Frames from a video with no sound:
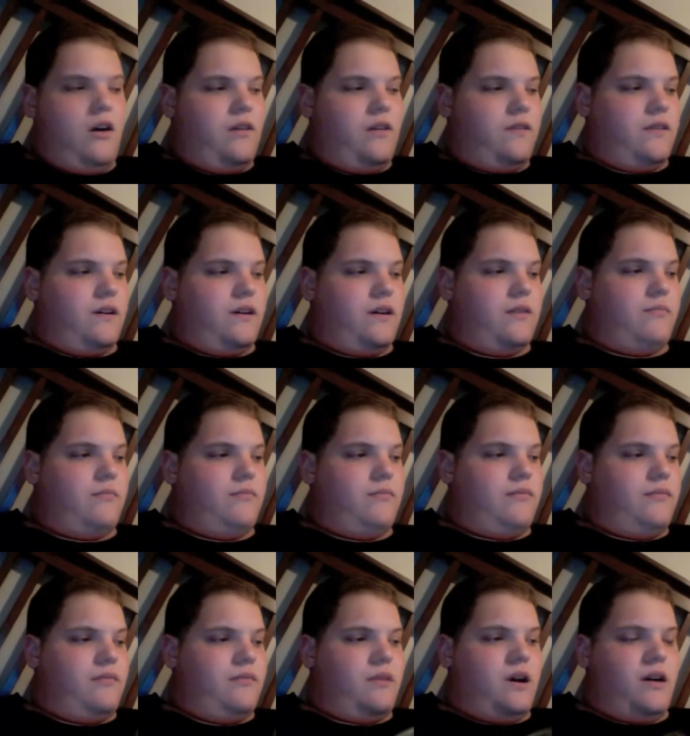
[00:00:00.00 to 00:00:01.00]

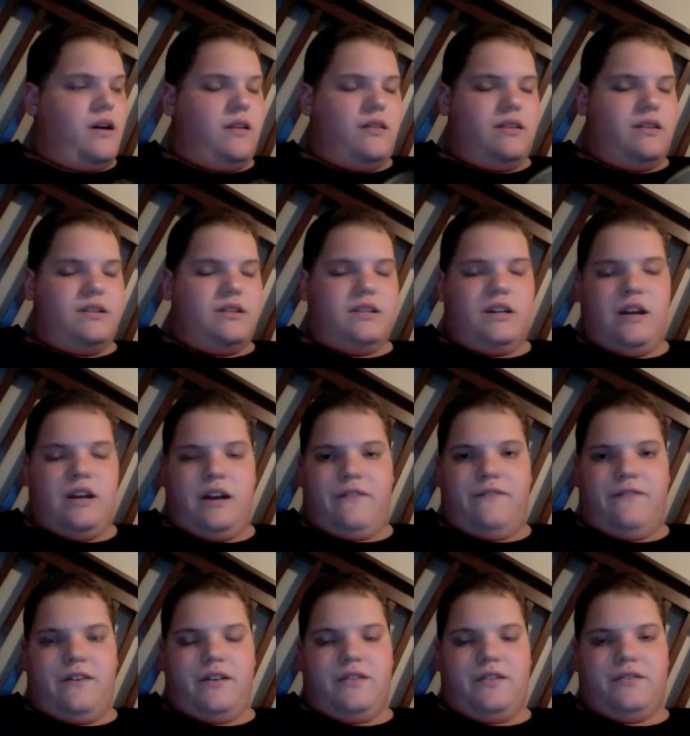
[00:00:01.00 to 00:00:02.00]
the generic
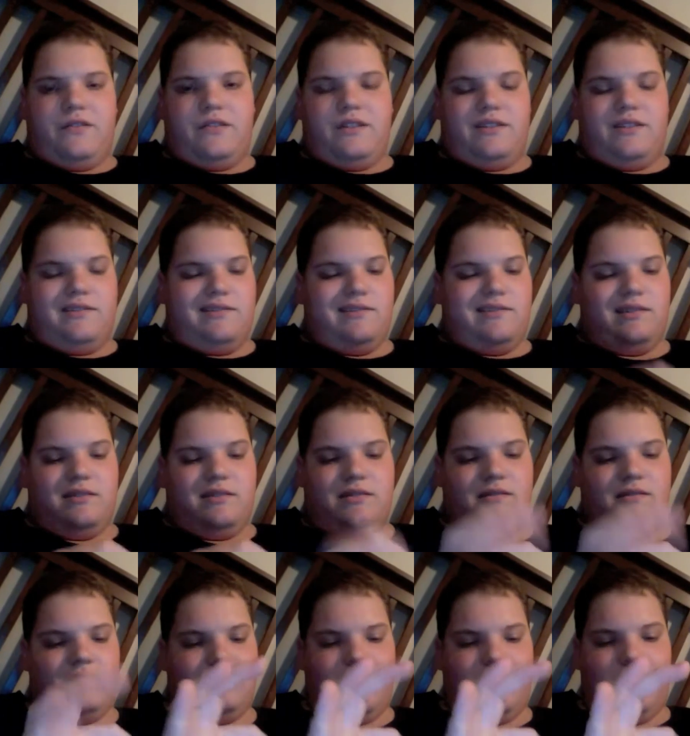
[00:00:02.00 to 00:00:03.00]
funnels.
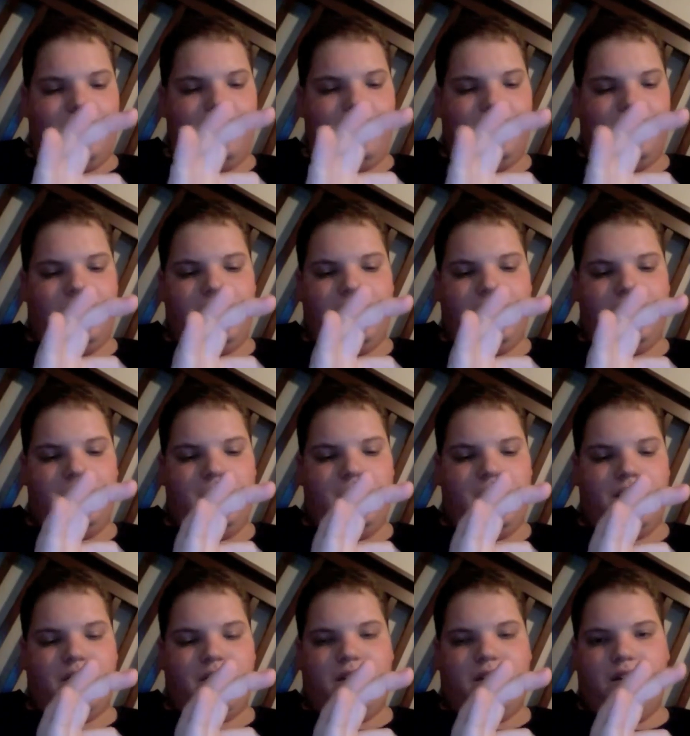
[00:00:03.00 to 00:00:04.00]
I mean, they're only going to be
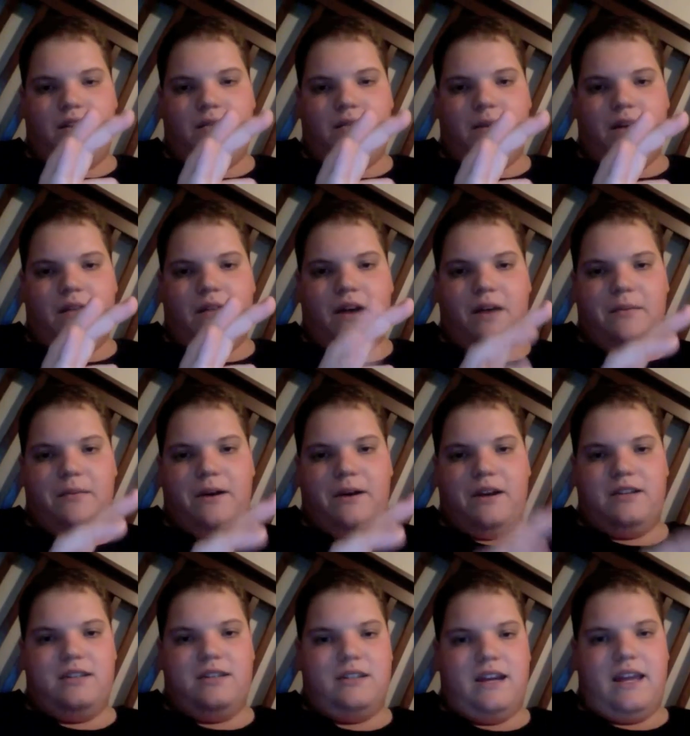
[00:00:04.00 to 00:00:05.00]
on there about that
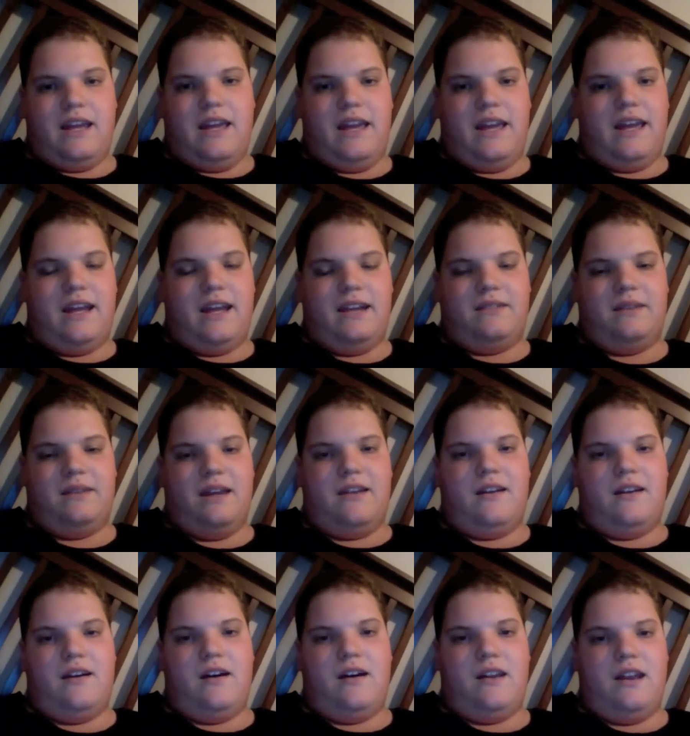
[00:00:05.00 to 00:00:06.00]
much. I can't get it to get it
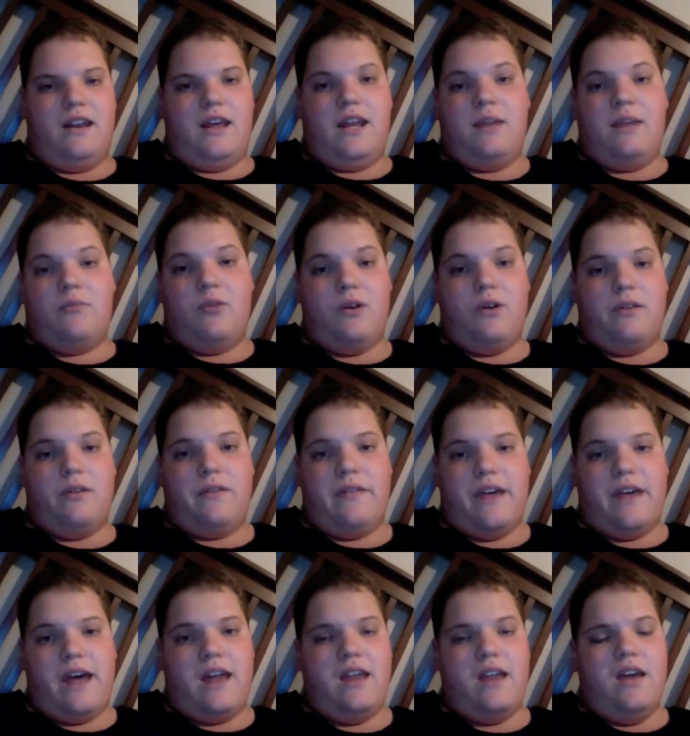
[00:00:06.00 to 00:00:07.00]
on any more than
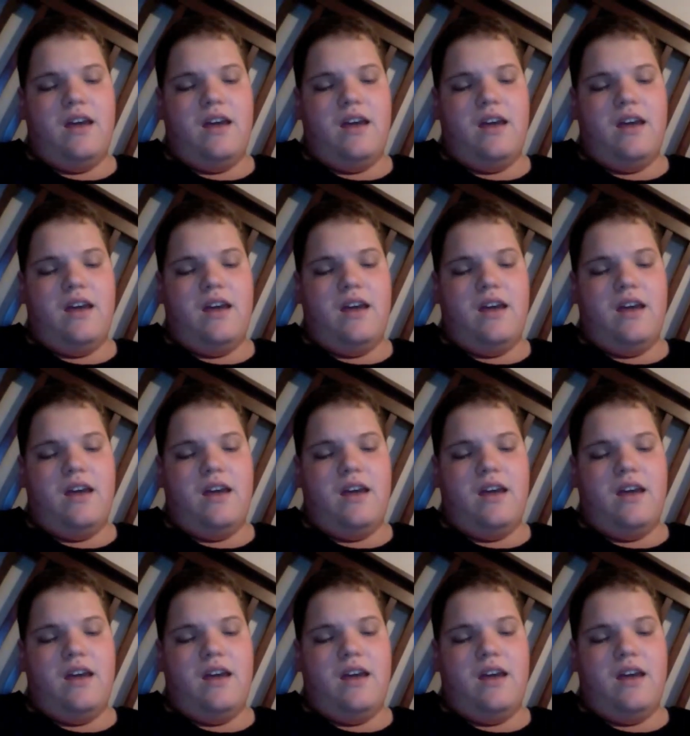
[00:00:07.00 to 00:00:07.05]
that.